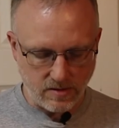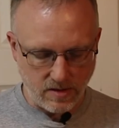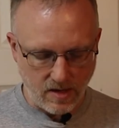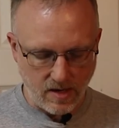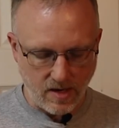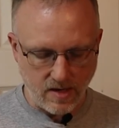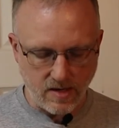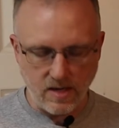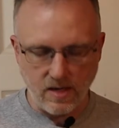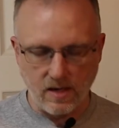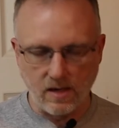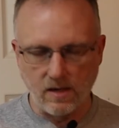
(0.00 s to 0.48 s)
that
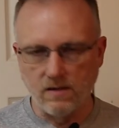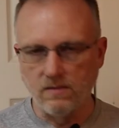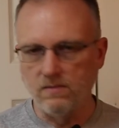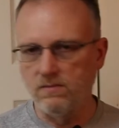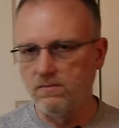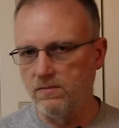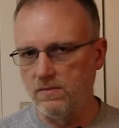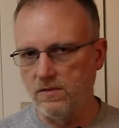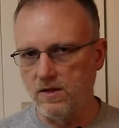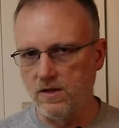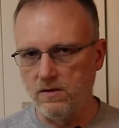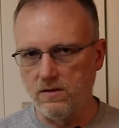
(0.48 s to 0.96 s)
I need a
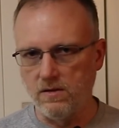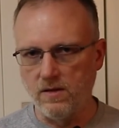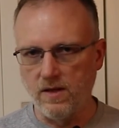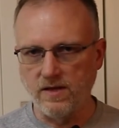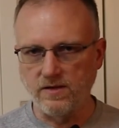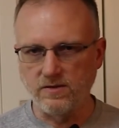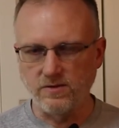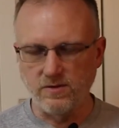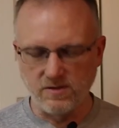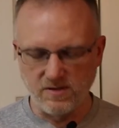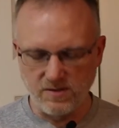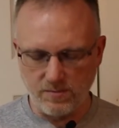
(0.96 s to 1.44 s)
little
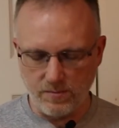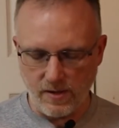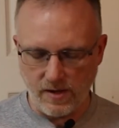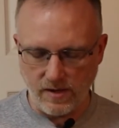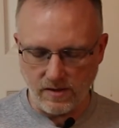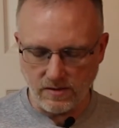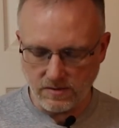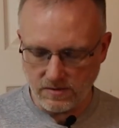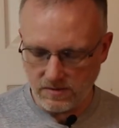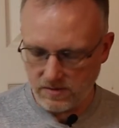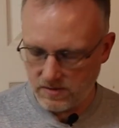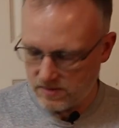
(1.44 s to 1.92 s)
extra
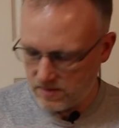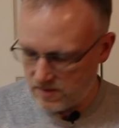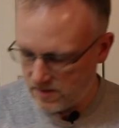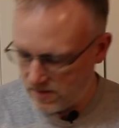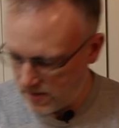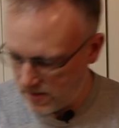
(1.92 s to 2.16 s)
space.